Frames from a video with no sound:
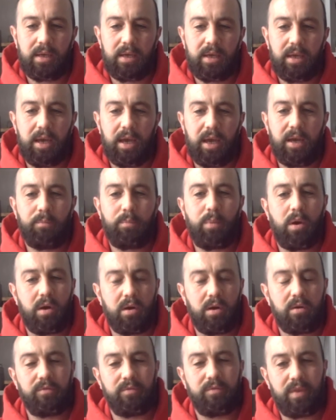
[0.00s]
And
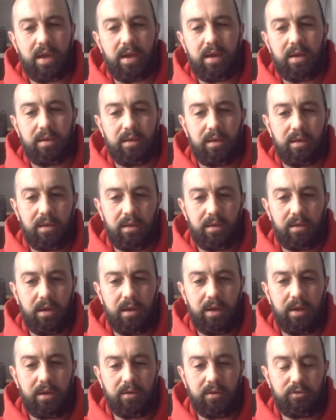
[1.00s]
part of that
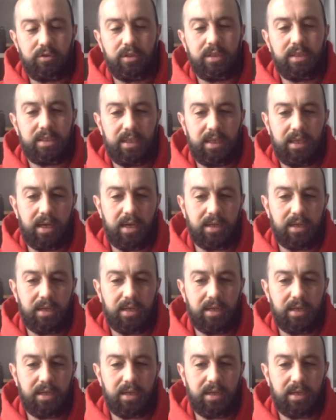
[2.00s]
treaty